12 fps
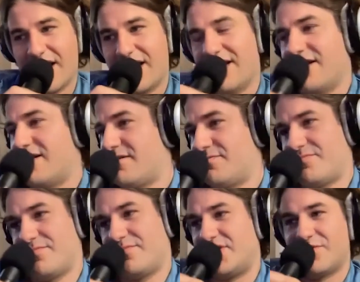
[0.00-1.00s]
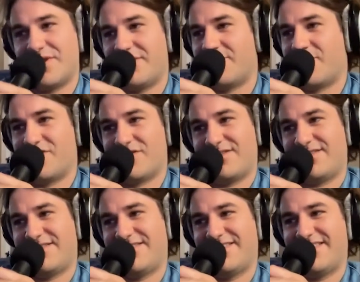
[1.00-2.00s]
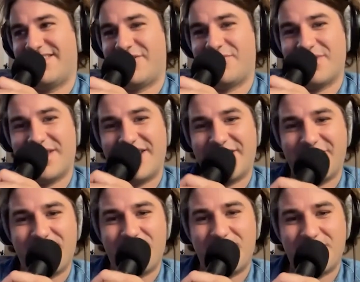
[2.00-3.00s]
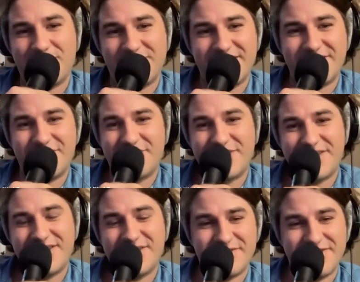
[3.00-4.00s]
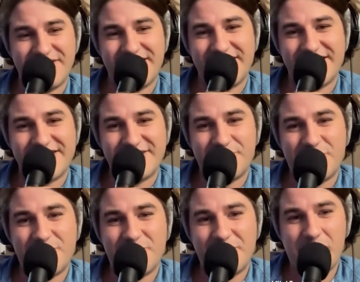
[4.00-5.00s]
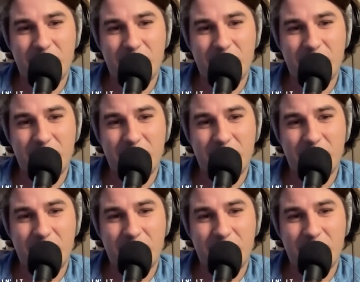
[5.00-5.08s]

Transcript: Um, do what you want. Don't let other people tell you what to do. I guess is a big one.